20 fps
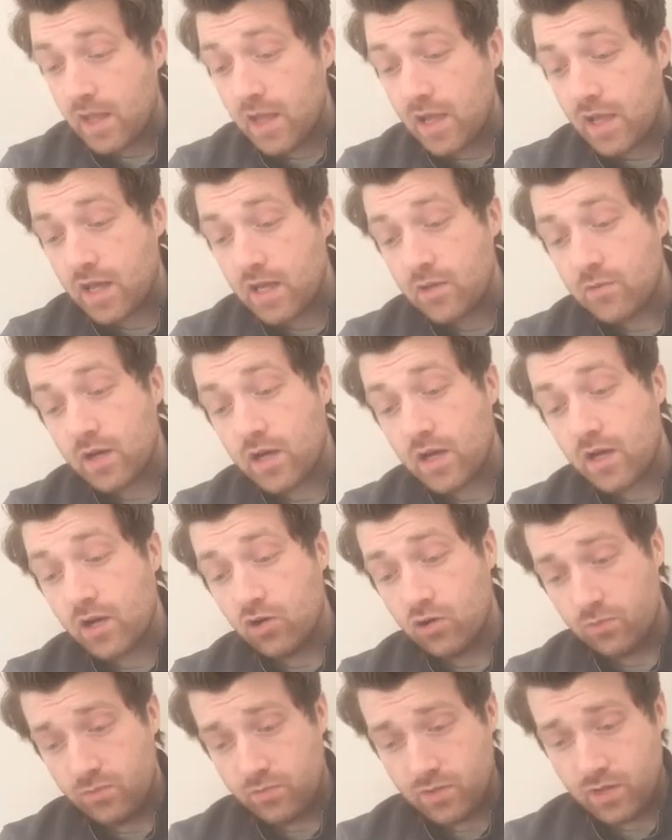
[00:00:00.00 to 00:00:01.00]
Anyway, I
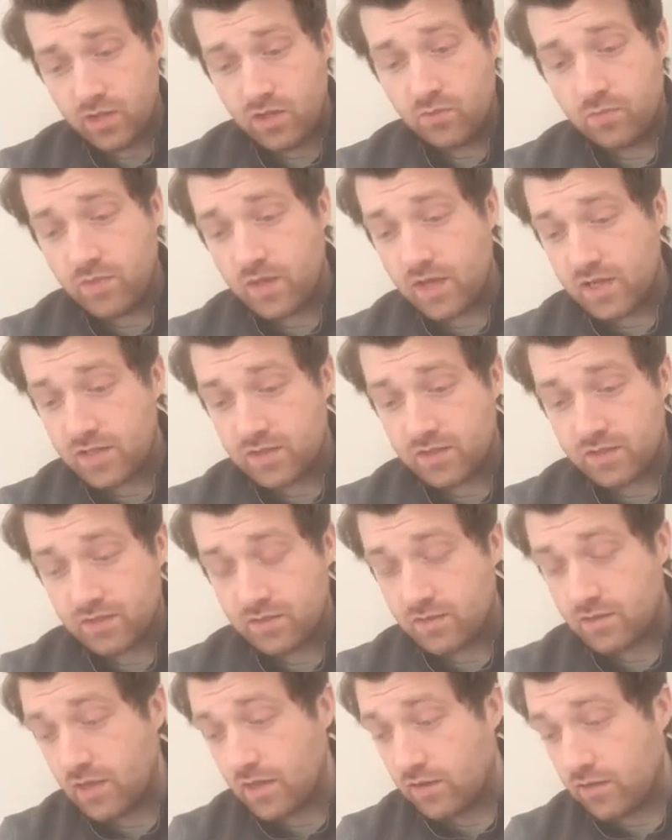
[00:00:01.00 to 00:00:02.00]
hope
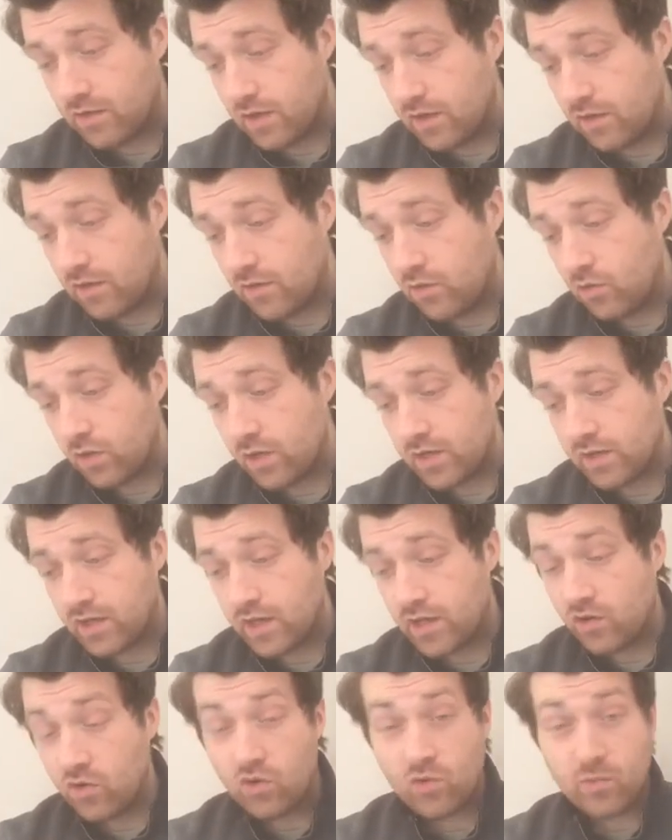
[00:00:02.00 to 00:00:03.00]

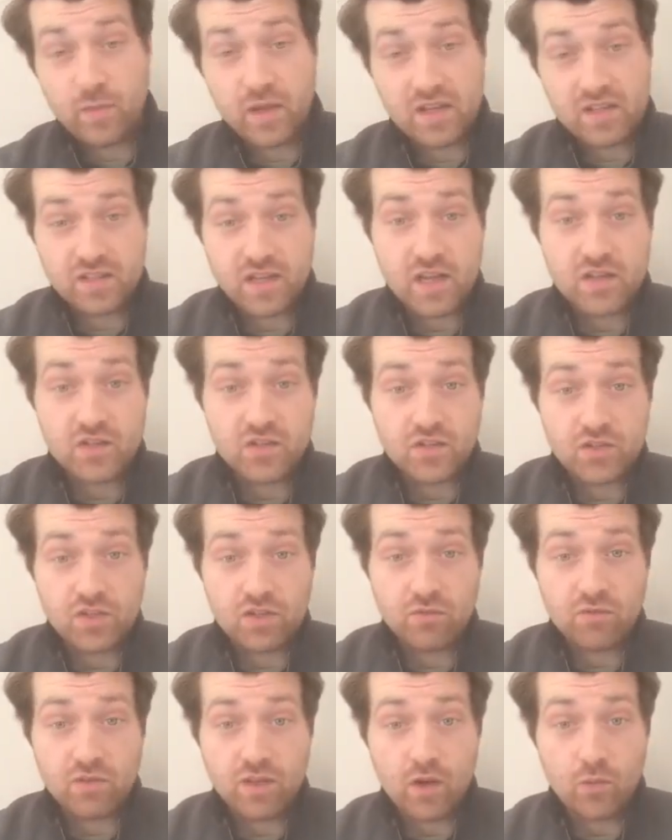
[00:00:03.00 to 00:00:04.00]
that all makes sense to
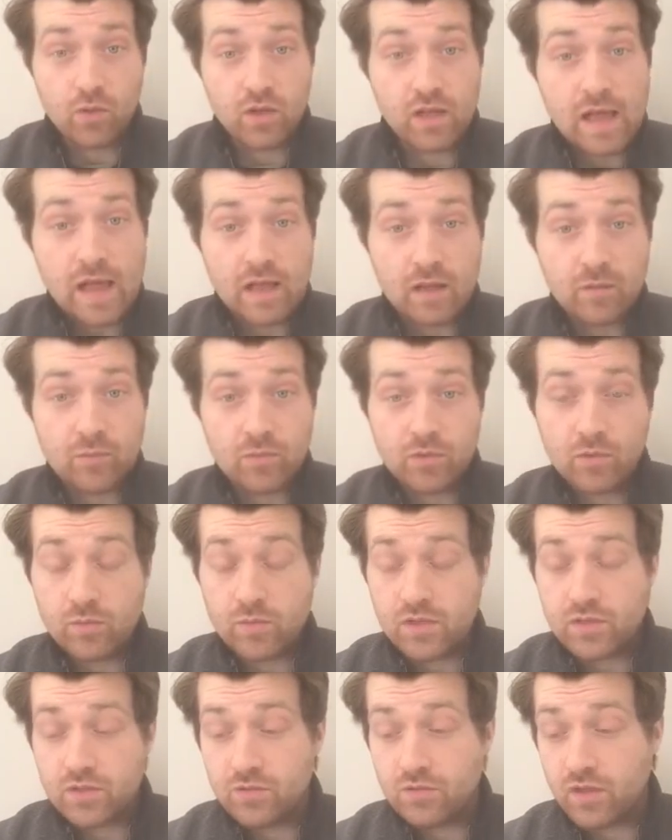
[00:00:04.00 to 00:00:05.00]
you, and that will help you when
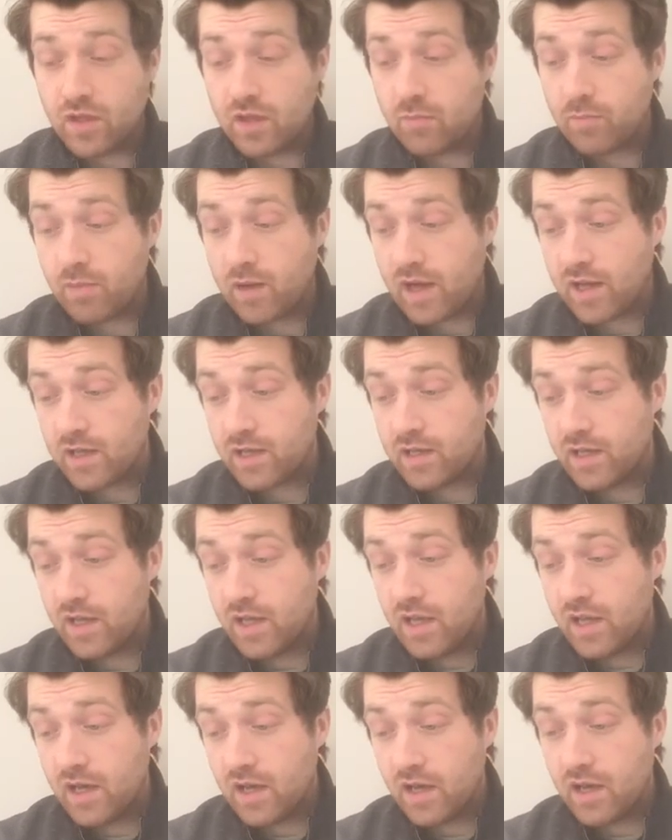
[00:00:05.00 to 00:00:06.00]
we do get back.
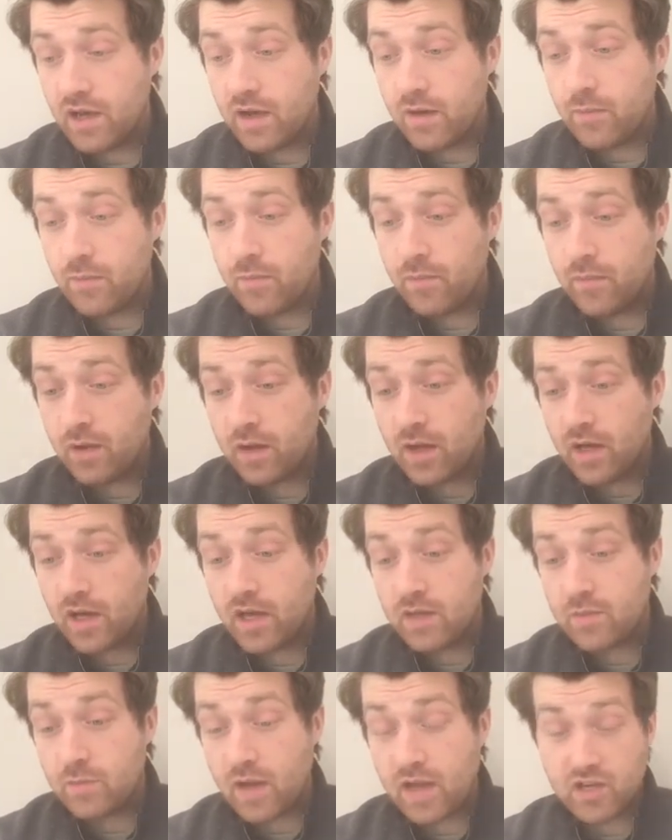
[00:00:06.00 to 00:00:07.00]

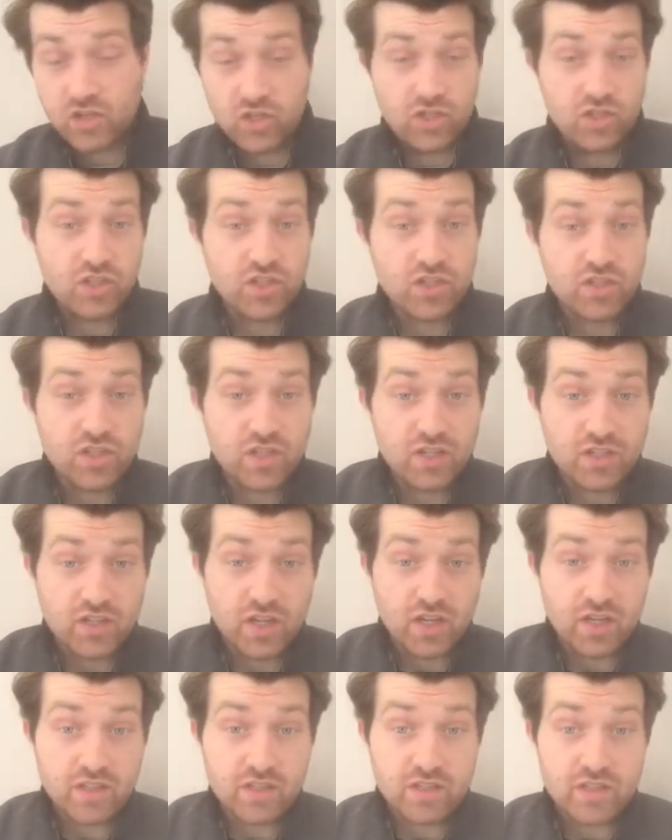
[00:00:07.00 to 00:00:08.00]
I'm actually just as
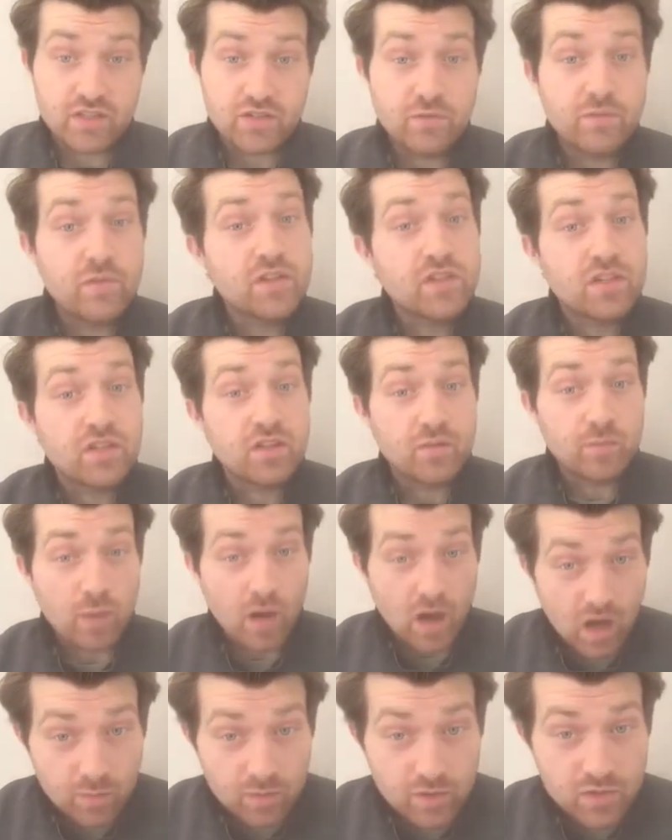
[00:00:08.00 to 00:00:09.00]
excited to visit the
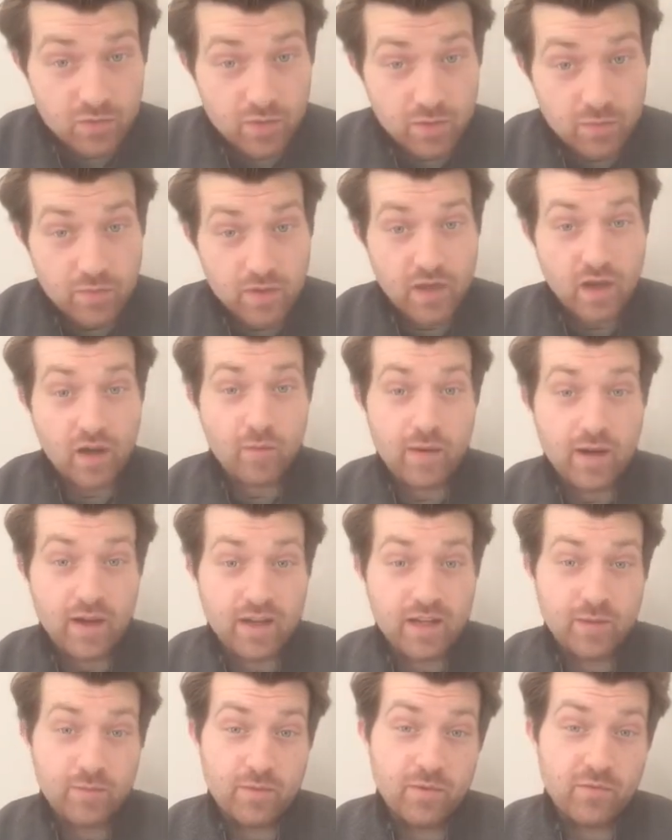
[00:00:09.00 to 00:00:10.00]
barbers when we are
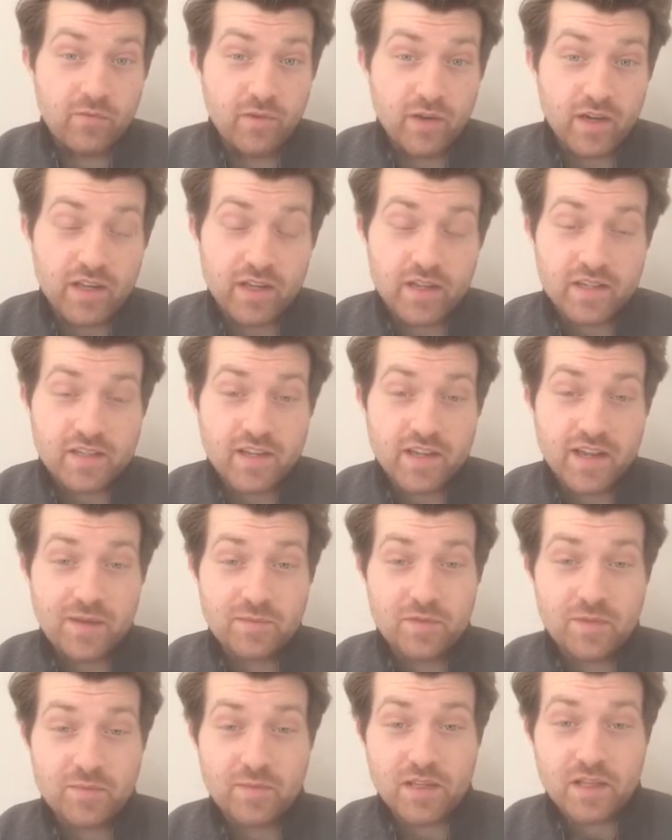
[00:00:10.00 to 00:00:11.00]
back up and running as I am
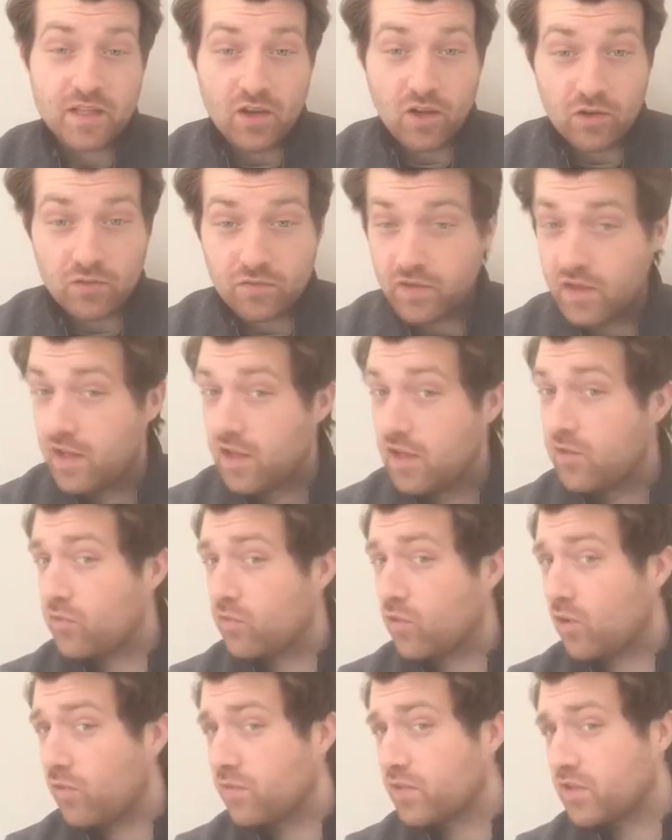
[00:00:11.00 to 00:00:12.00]
to play golf.
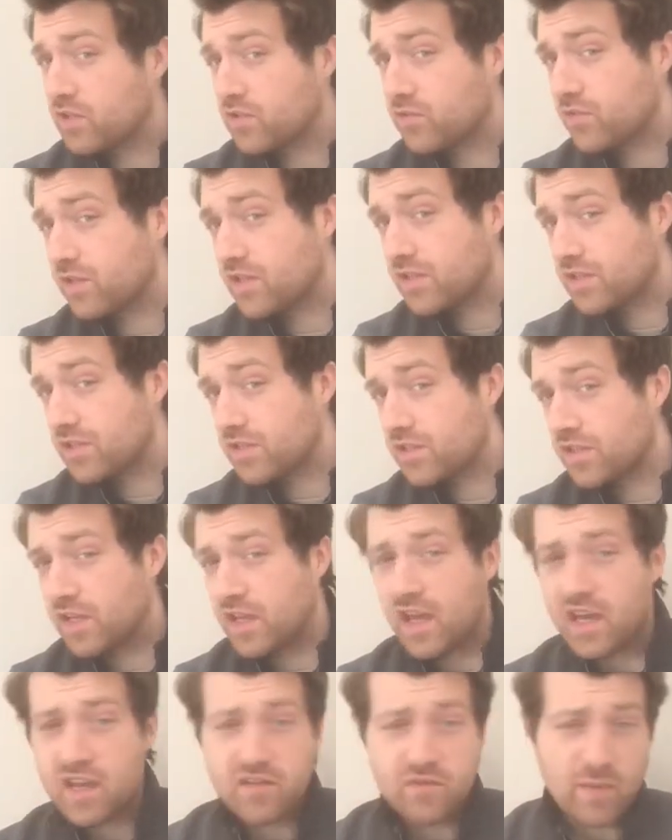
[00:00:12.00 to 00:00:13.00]
For obvious reasons, the
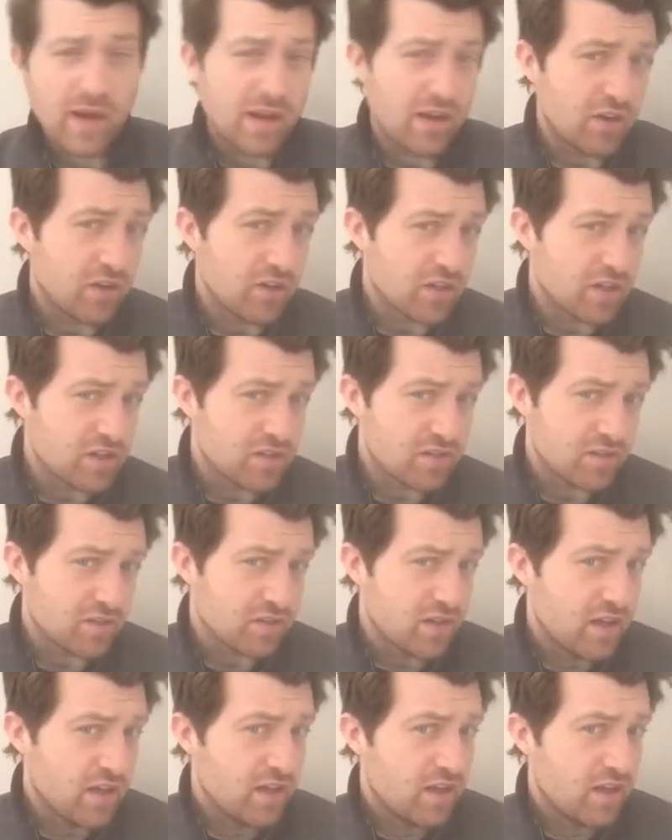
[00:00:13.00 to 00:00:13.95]
caveman look isn't